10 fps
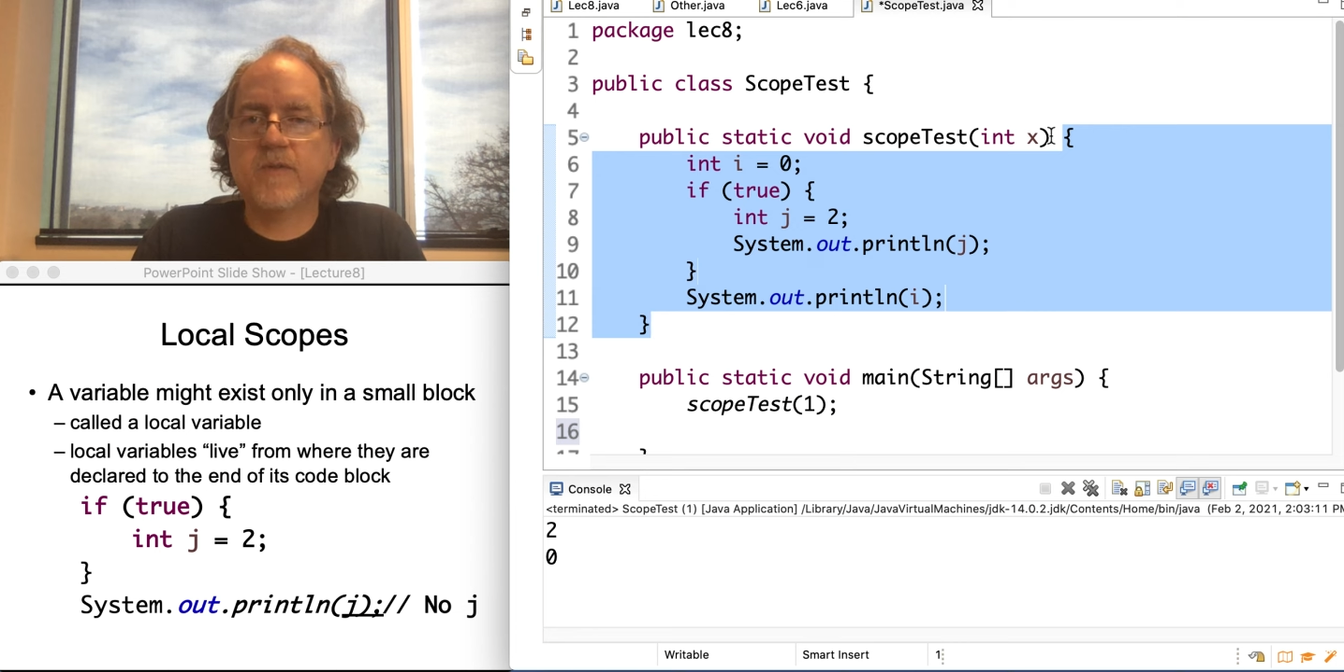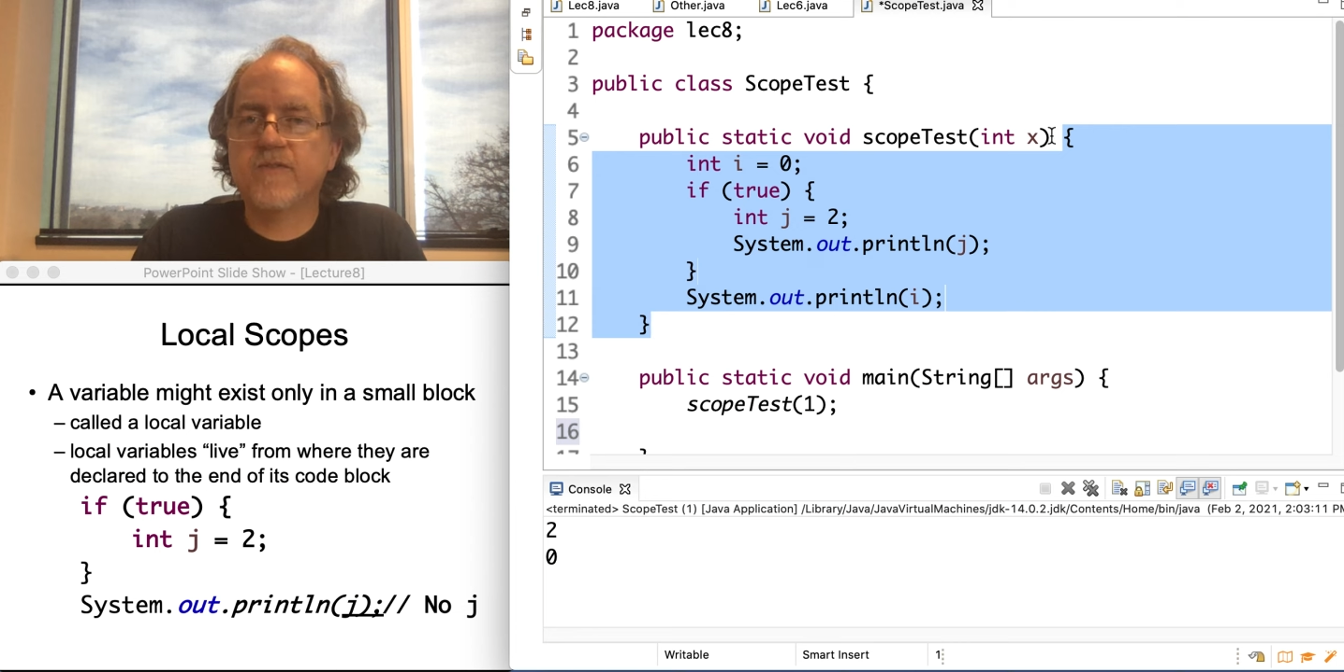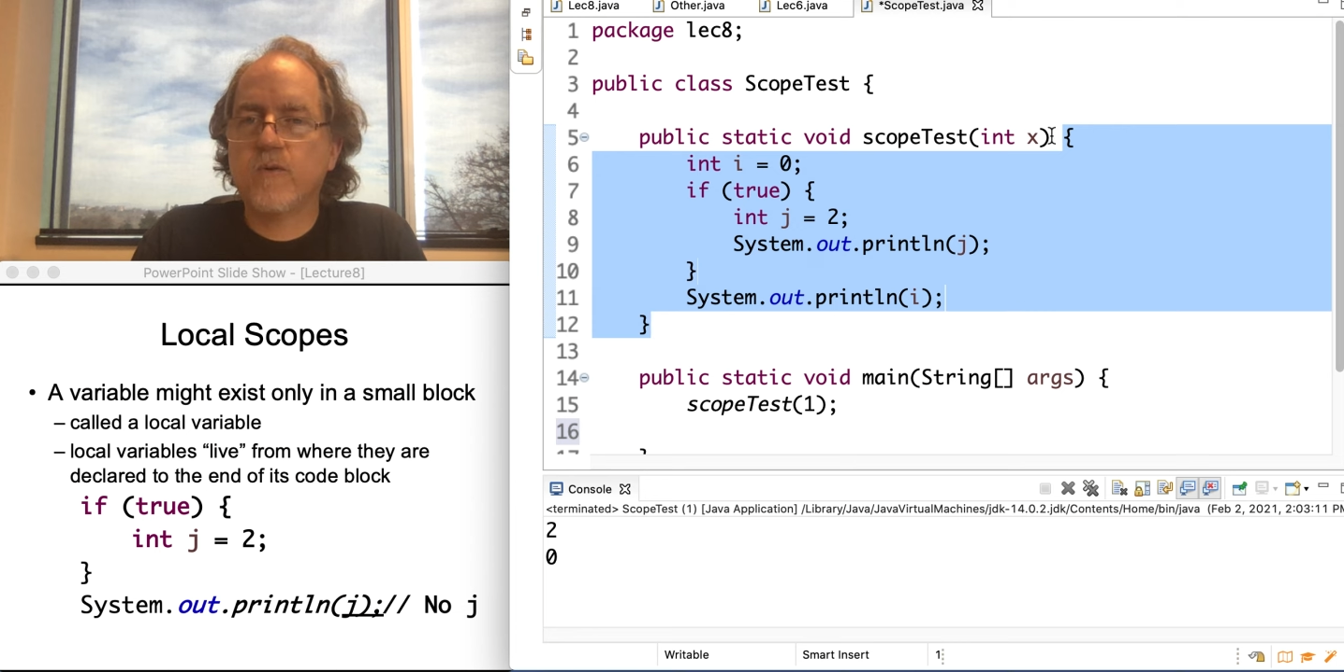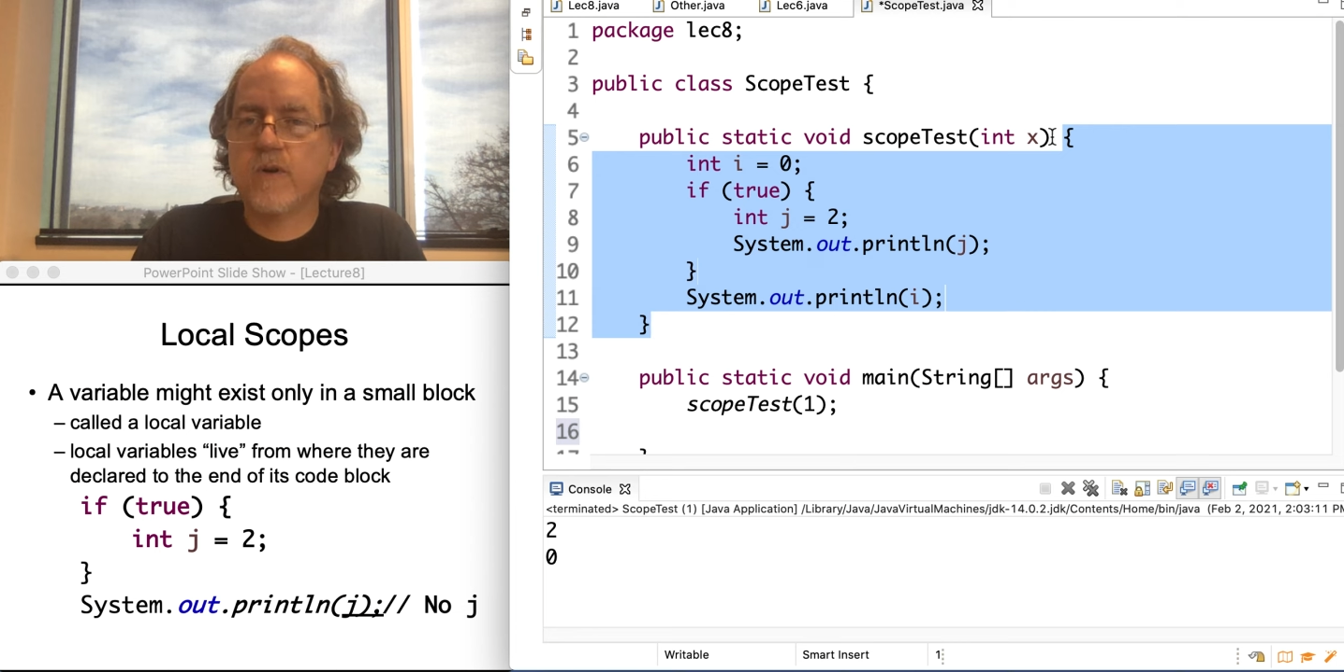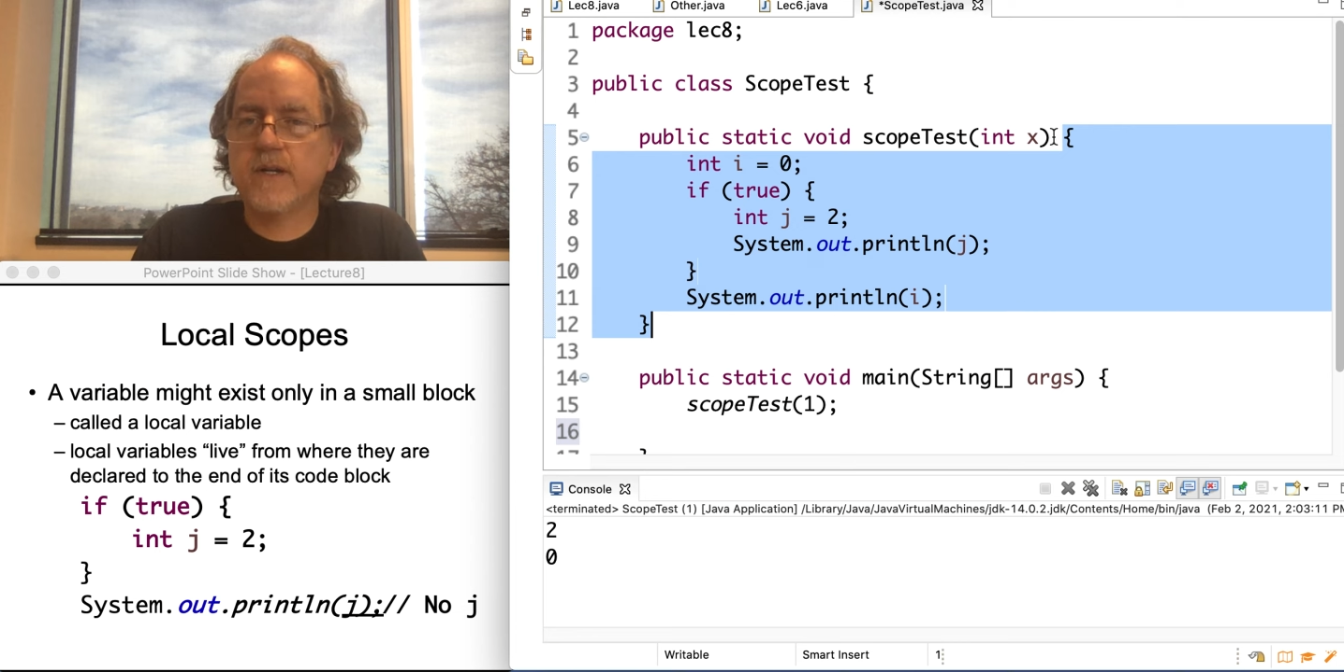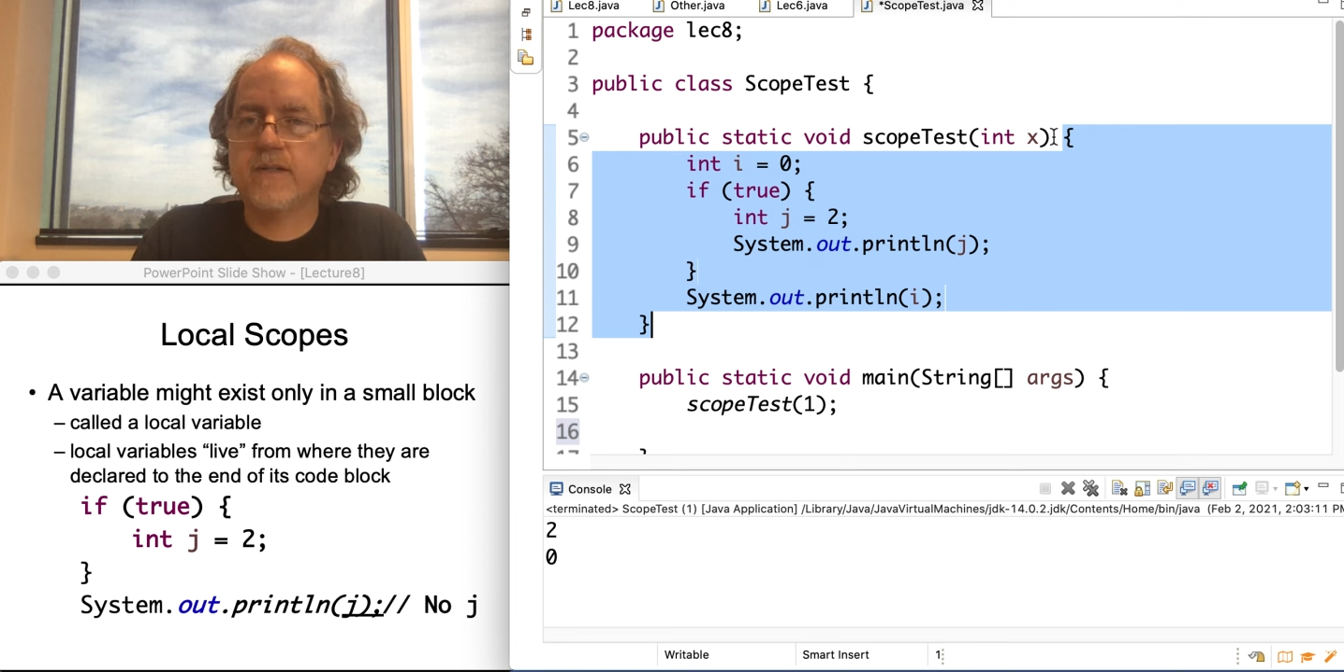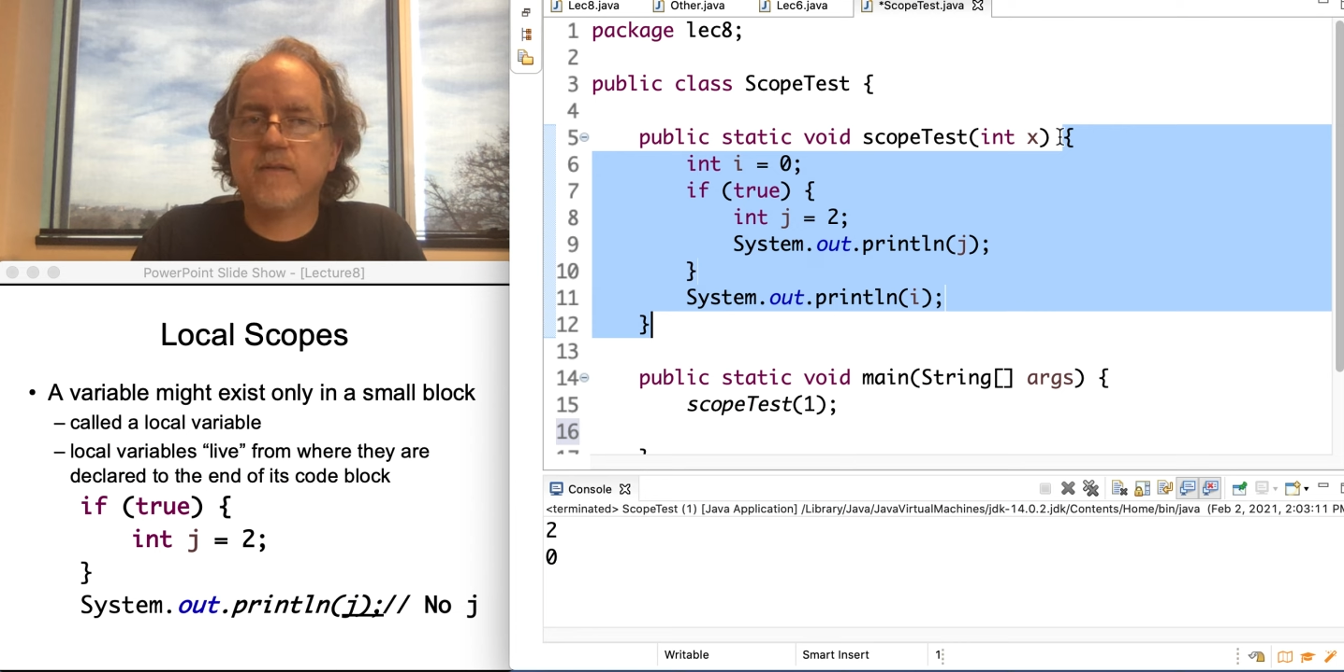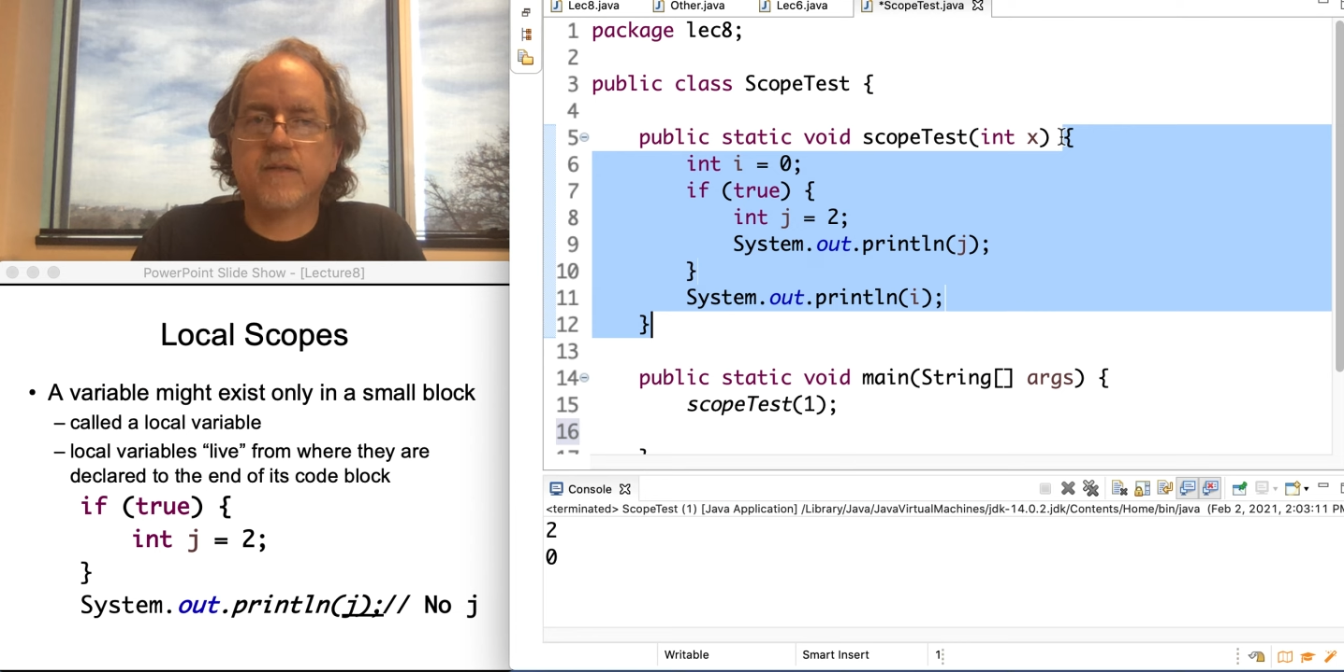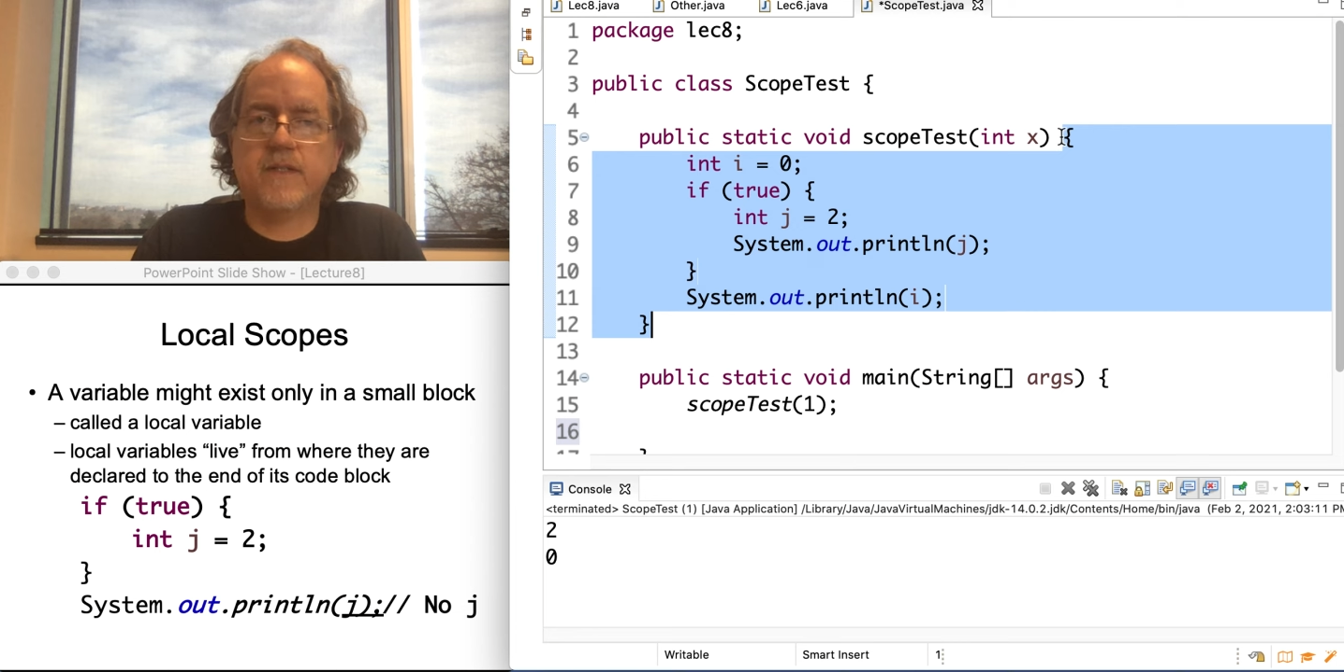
before it,